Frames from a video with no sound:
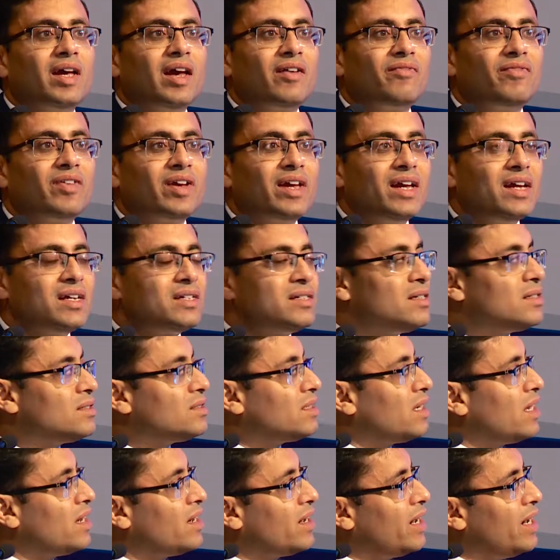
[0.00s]
efficacious
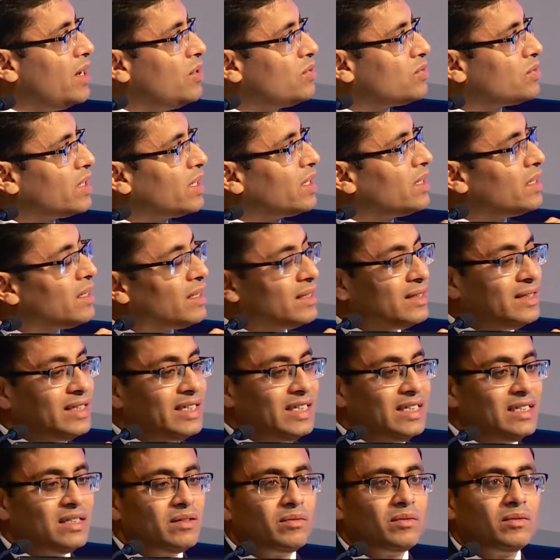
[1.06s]
in reducing
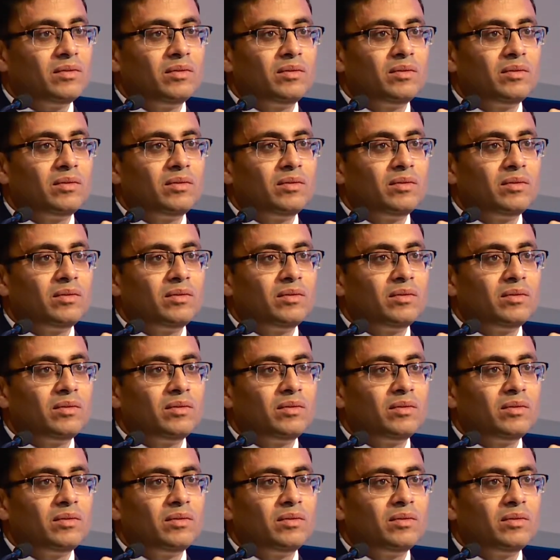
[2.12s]
these